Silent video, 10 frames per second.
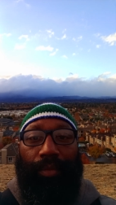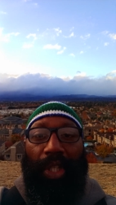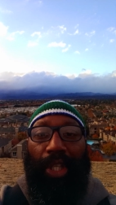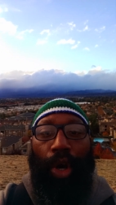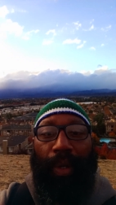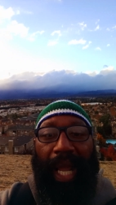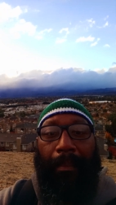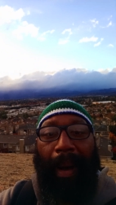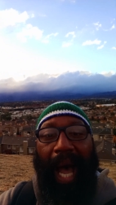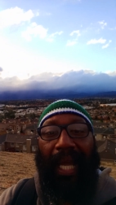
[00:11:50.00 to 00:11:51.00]
You know, they
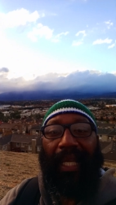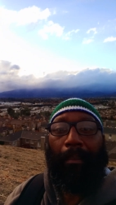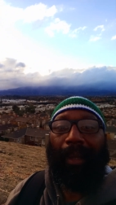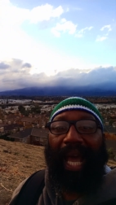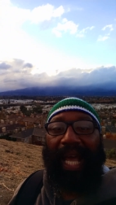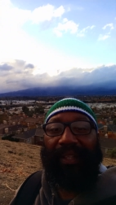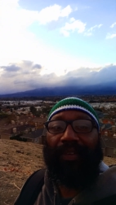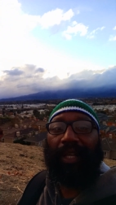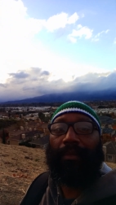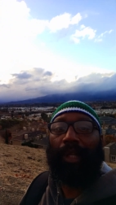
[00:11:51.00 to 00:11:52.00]
mock and blaspheme the